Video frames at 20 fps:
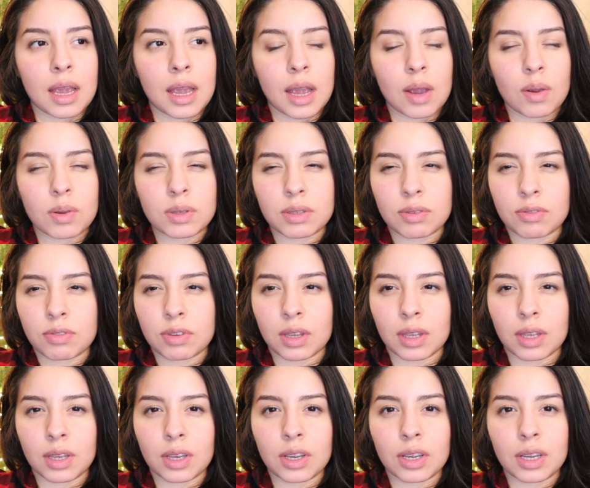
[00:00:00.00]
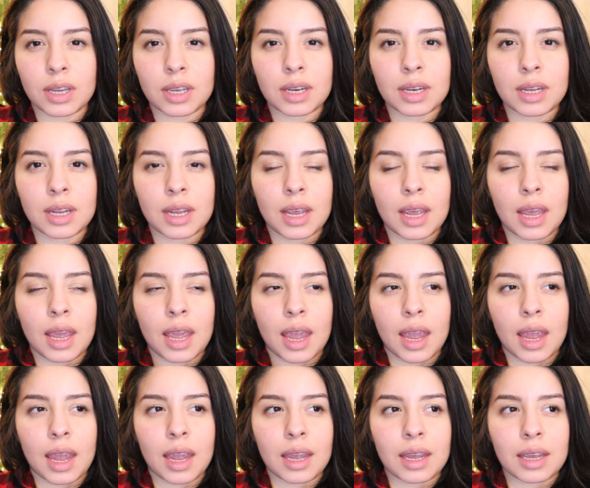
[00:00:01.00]
I wasn't feeling good,
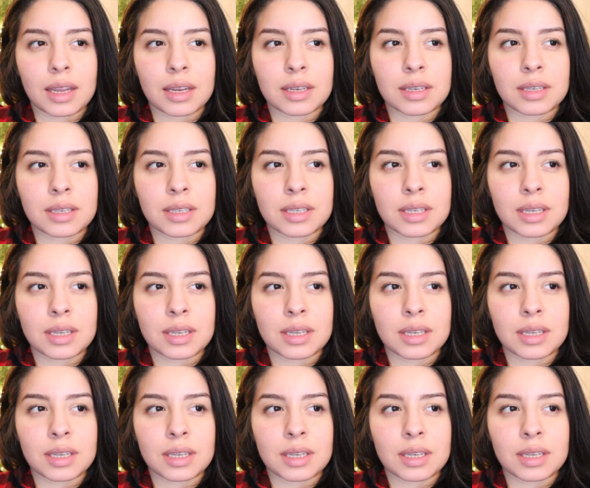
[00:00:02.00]
and